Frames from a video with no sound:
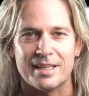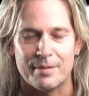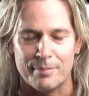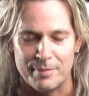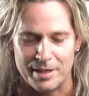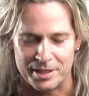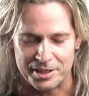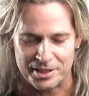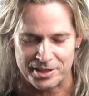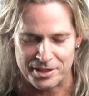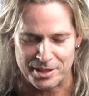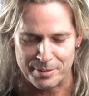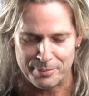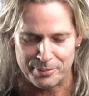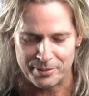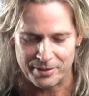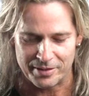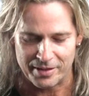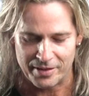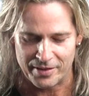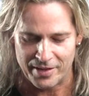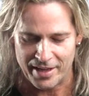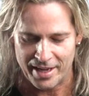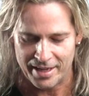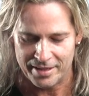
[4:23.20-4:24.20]
get much simpler
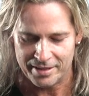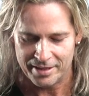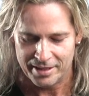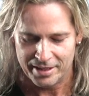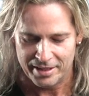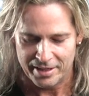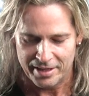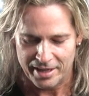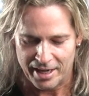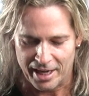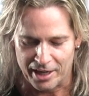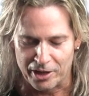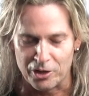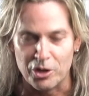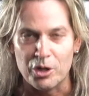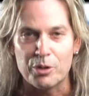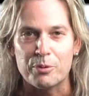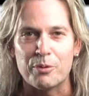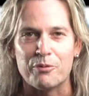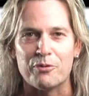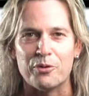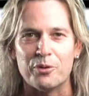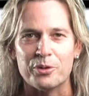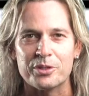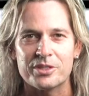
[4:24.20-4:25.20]
than that. And
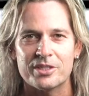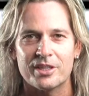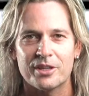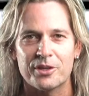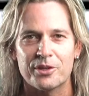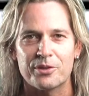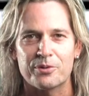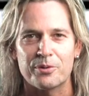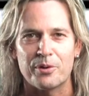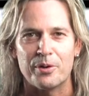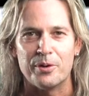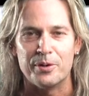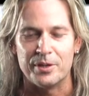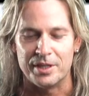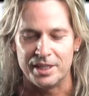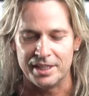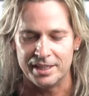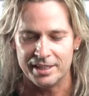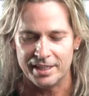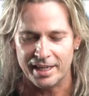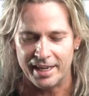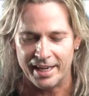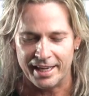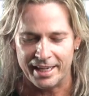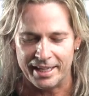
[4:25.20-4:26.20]
look, we've also thrown
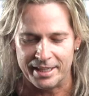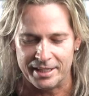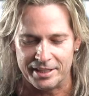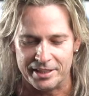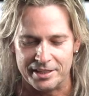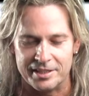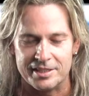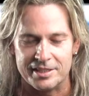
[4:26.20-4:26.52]
in a